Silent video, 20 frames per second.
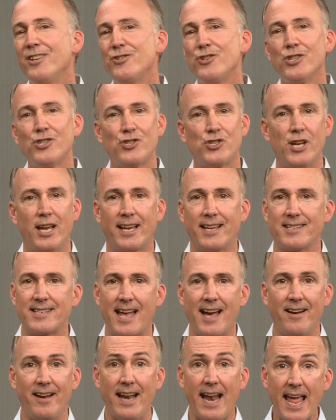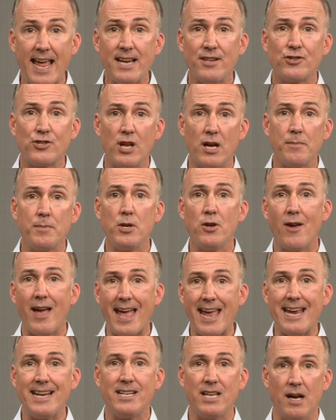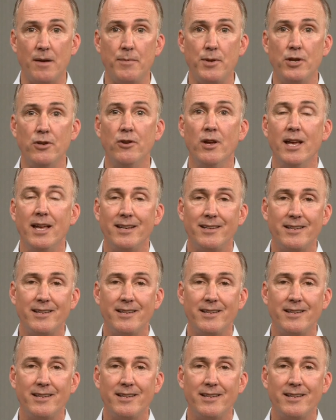Just check us out at hwaw.com.